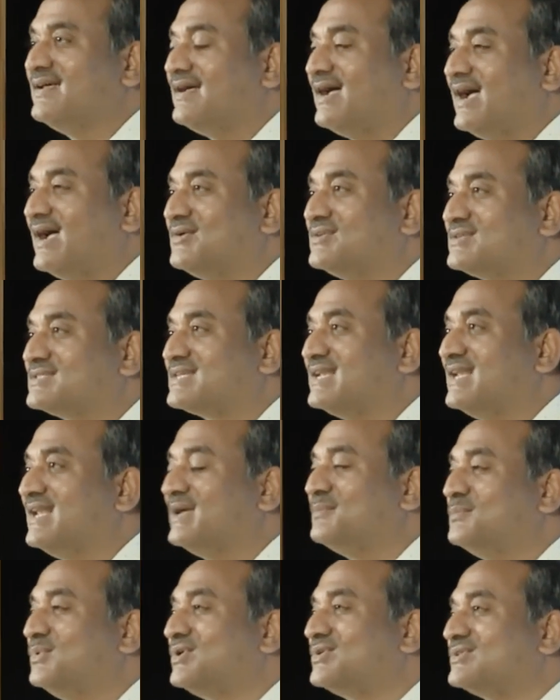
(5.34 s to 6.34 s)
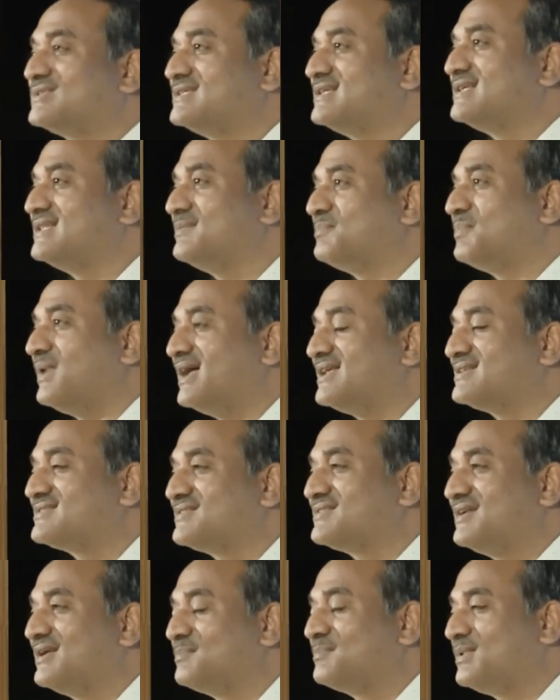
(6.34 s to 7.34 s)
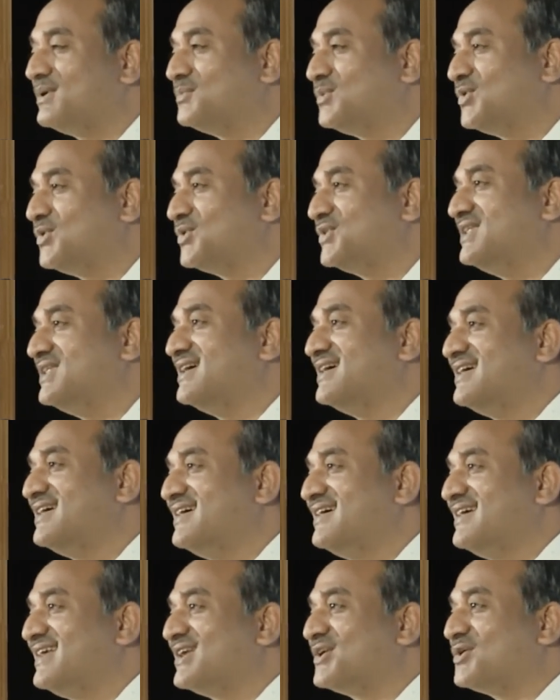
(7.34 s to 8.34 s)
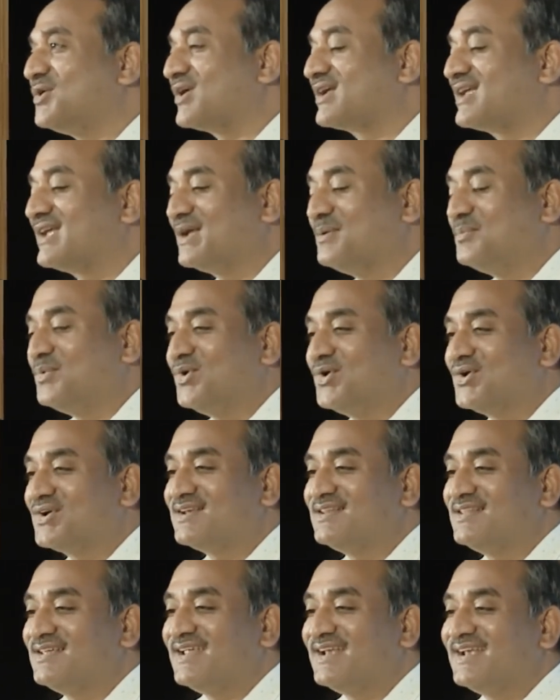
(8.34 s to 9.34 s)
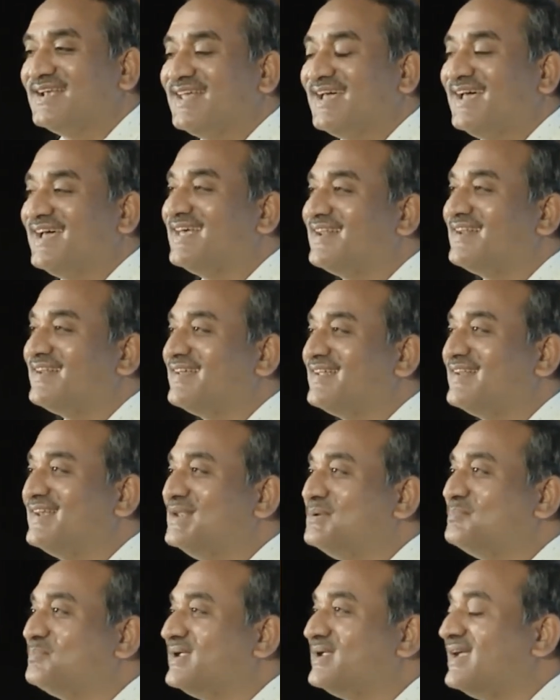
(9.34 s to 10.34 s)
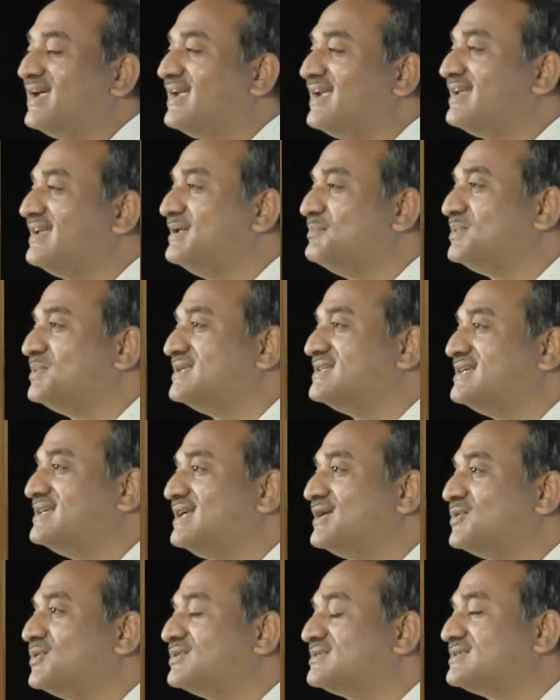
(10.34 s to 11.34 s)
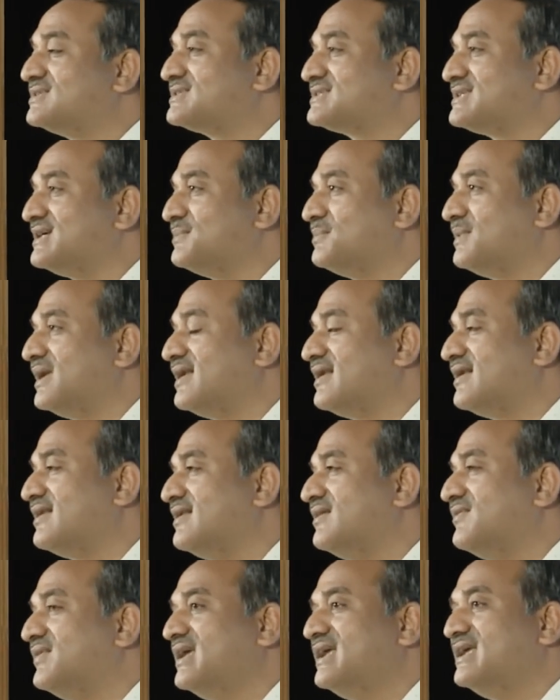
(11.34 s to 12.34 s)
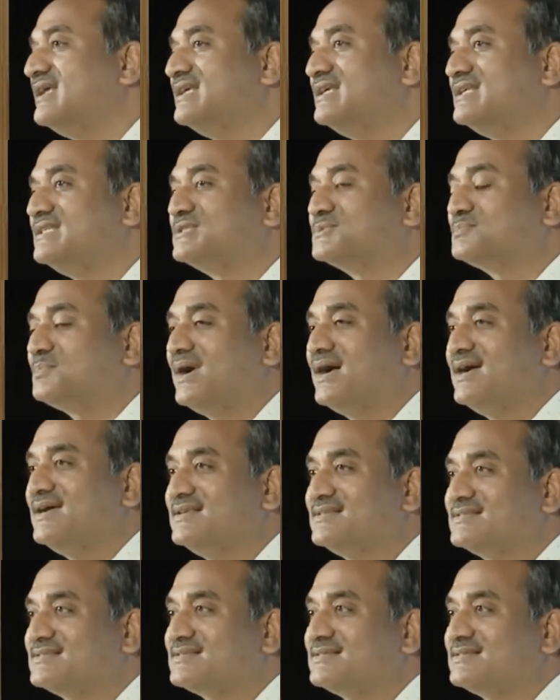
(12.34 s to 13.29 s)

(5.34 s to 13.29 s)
I was still able to see the passionate Pramod talking about the entire DPI, DPG ecosystem and the way he inspires